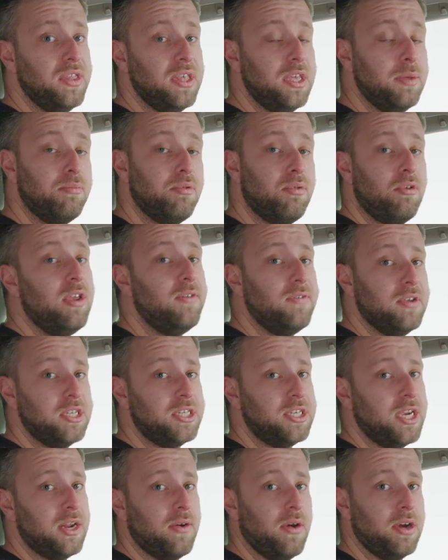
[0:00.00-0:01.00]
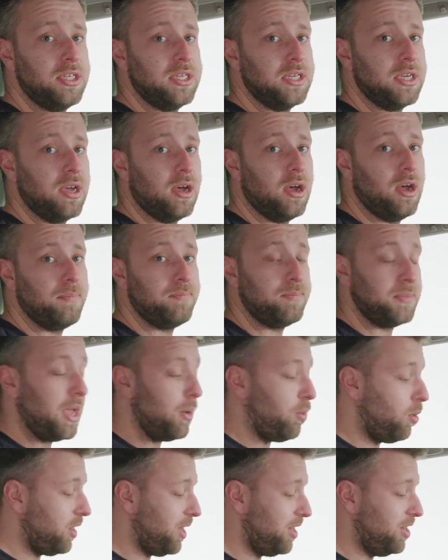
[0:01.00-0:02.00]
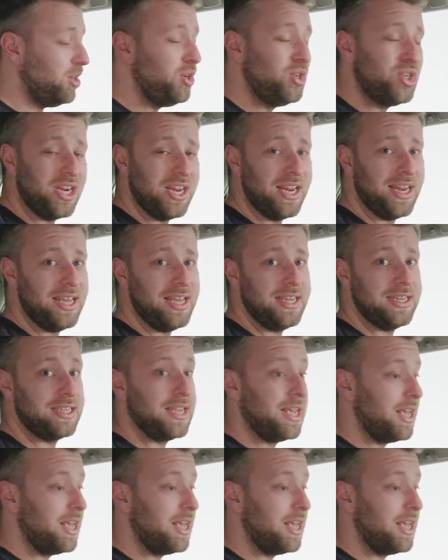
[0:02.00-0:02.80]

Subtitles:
the previous generation car. Now what that usually leads